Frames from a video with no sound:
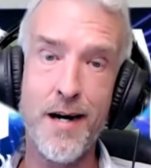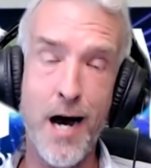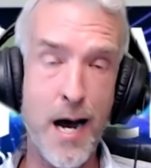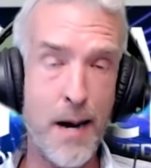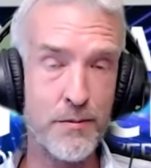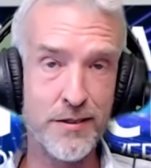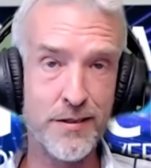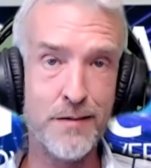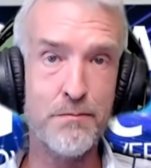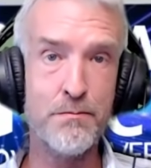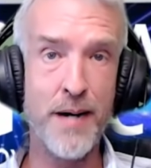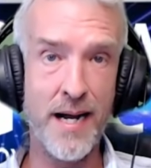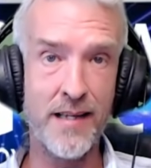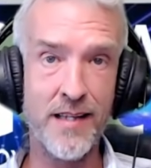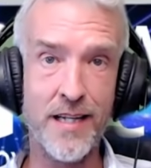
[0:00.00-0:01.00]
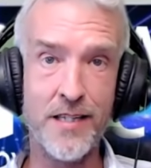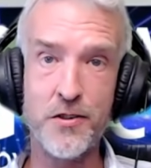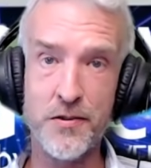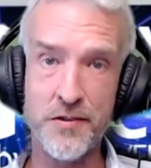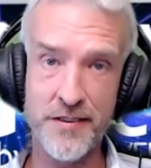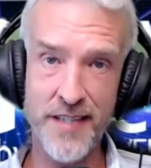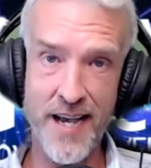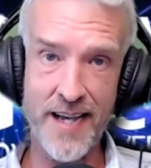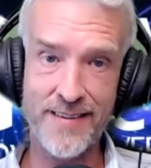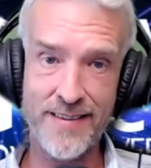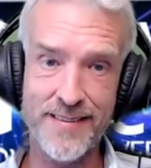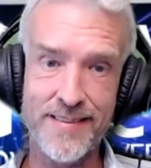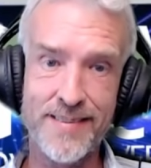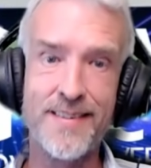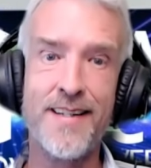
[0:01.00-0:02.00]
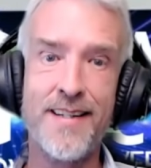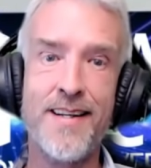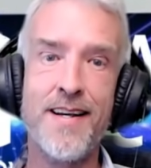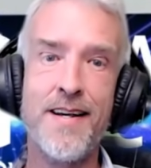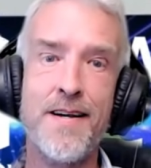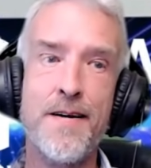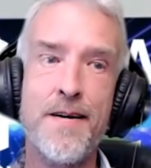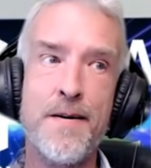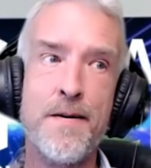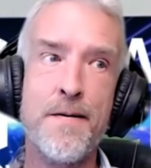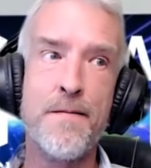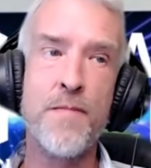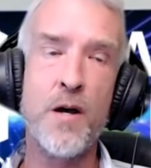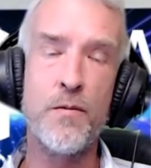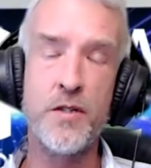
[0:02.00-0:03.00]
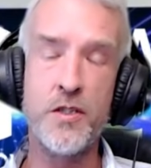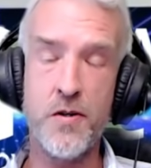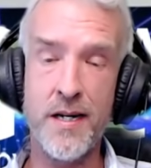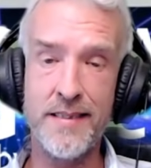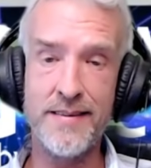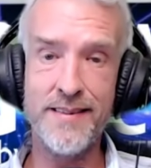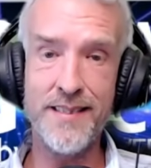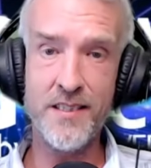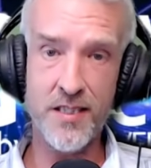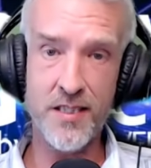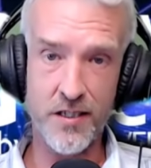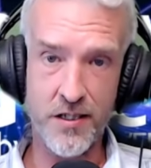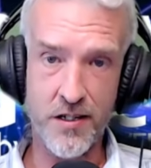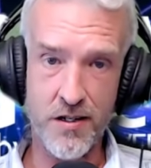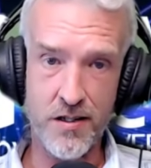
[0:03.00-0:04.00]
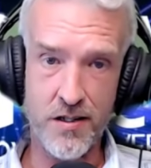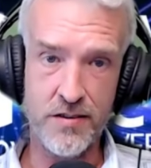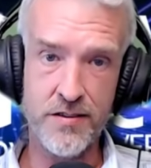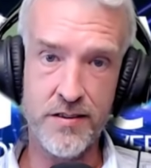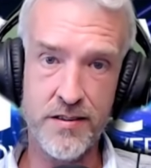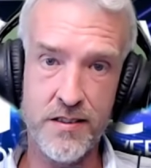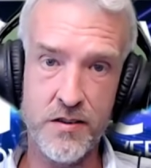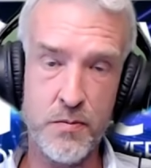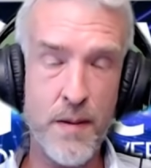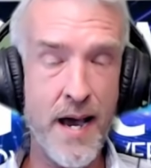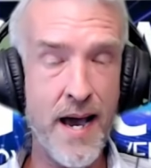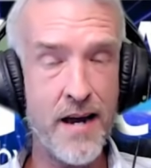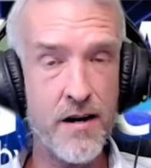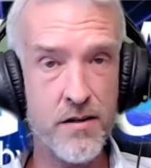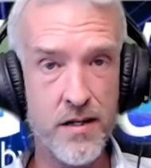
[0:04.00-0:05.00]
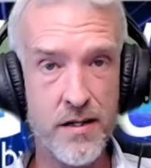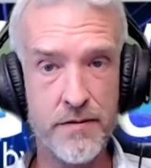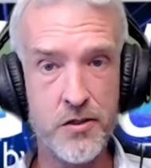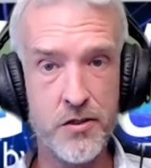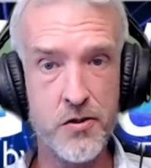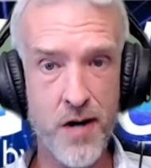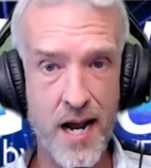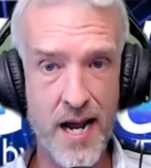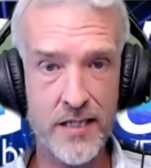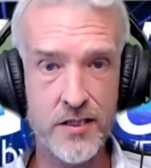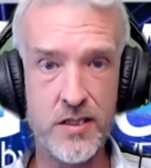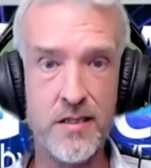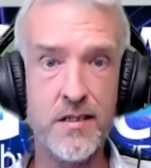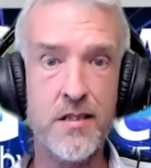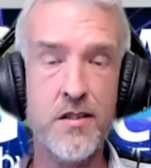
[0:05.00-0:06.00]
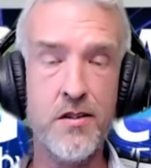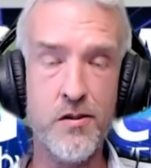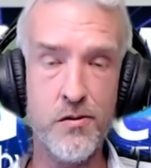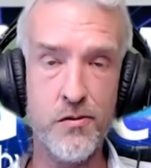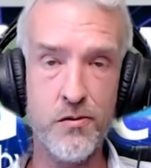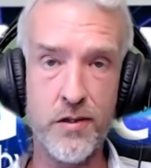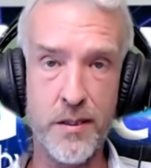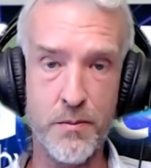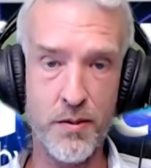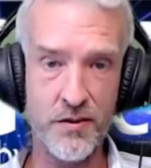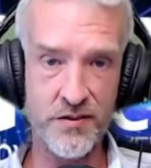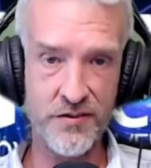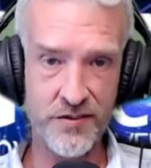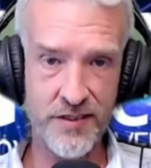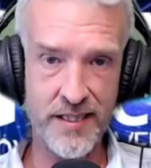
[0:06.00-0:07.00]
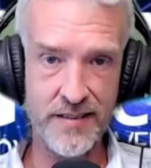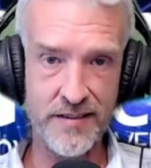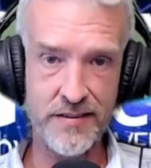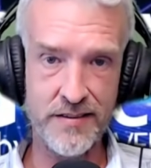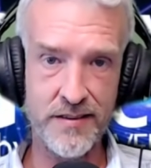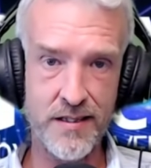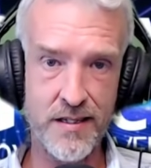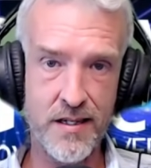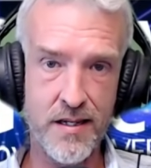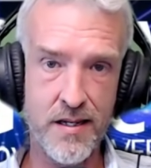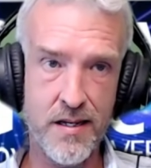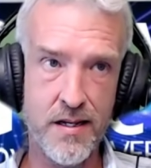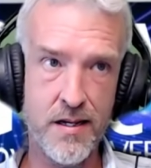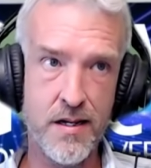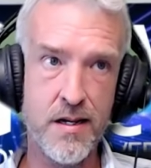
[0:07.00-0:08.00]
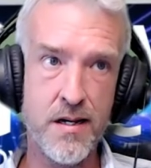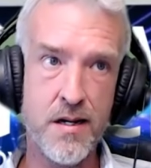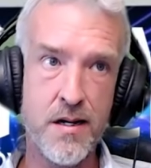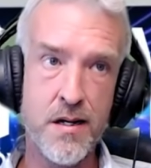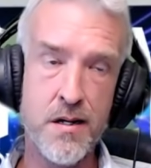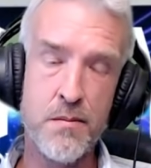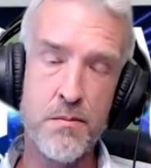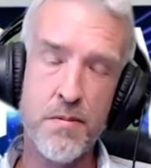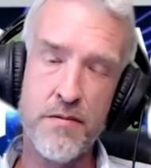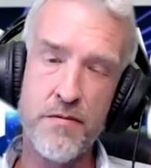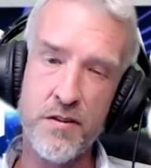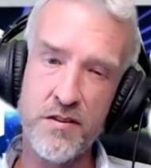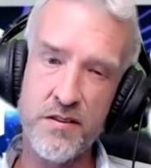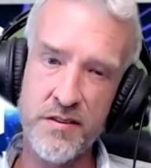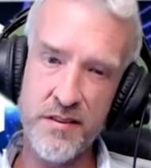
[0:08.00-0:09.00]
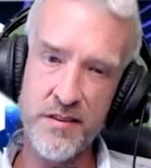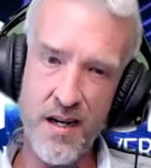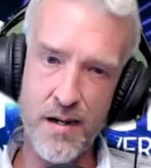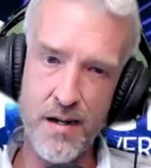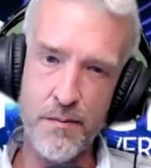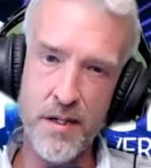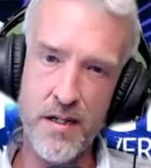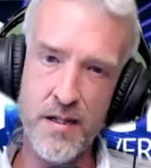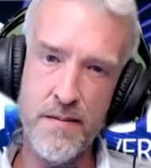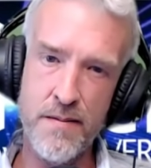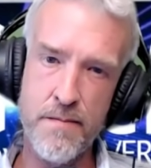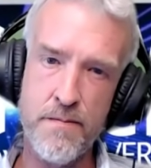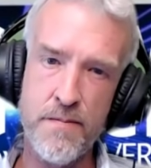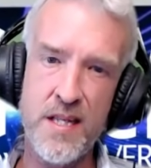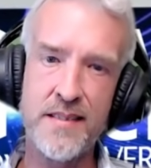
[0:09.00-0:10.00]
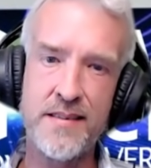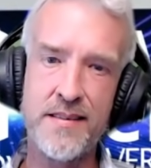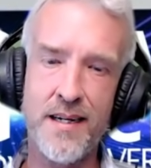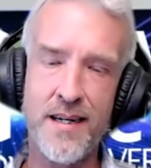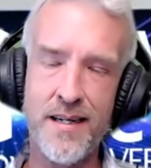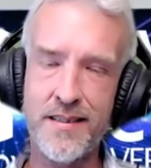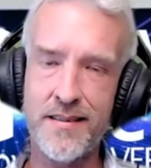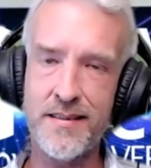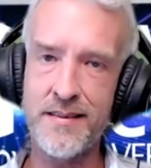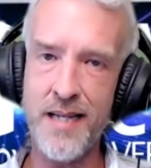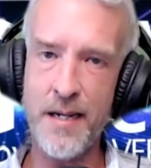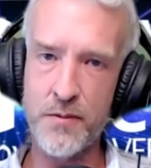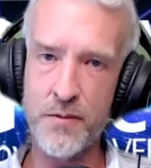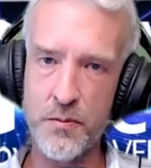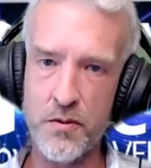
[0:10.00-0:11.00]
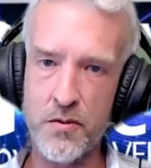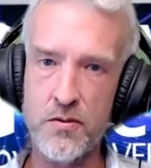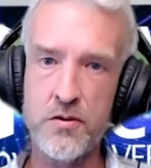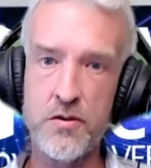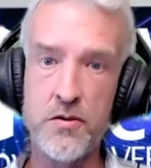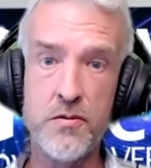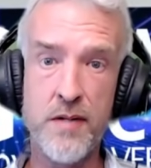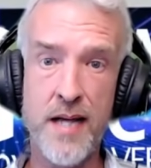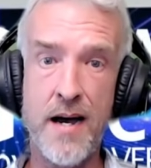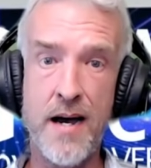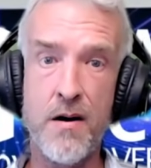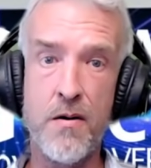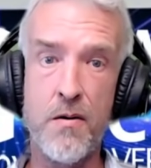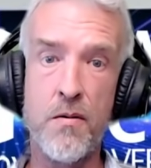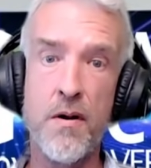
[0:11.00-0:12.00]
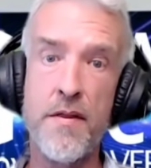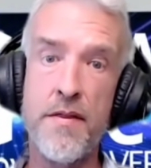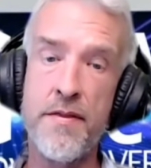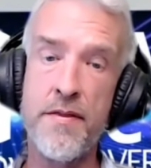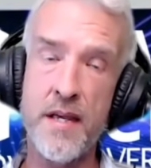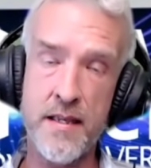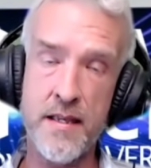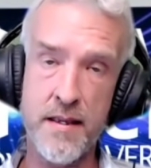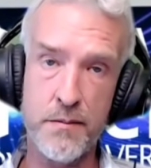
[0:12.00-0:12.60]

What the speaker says: opposite biological sex. Now, when transition occurs, this pattern of attraction usually persists. But for some, it's unacceptable to now think of